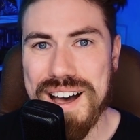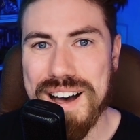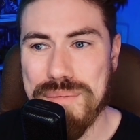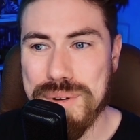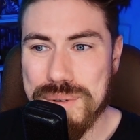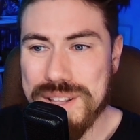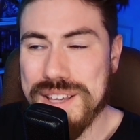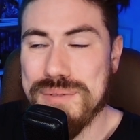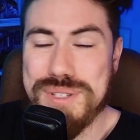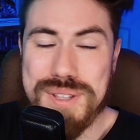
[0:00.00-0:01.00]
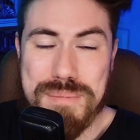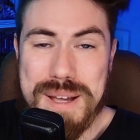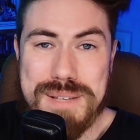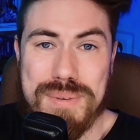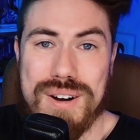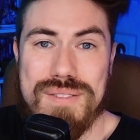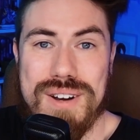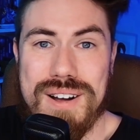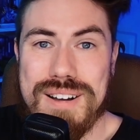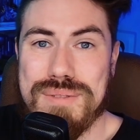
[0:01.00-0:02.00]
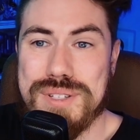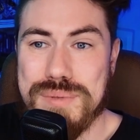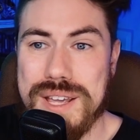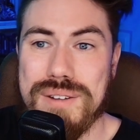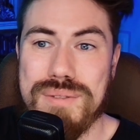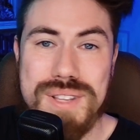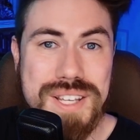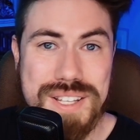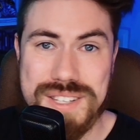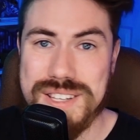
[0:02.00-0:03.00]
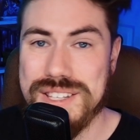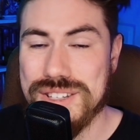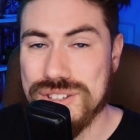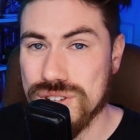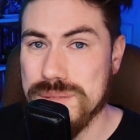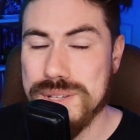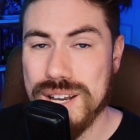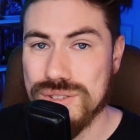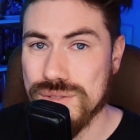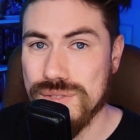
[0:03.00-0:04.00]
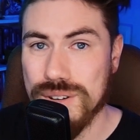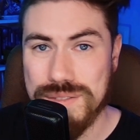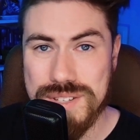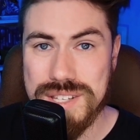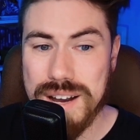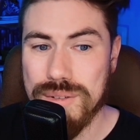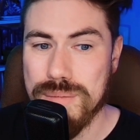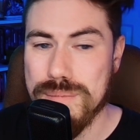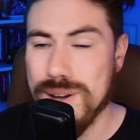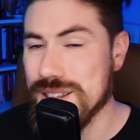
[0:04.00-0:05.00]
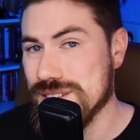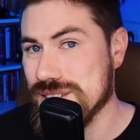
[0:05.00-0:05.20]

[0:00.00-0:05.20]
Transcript: Um, we really it was the best part of it all was we had a really consistent stream schedule for several months.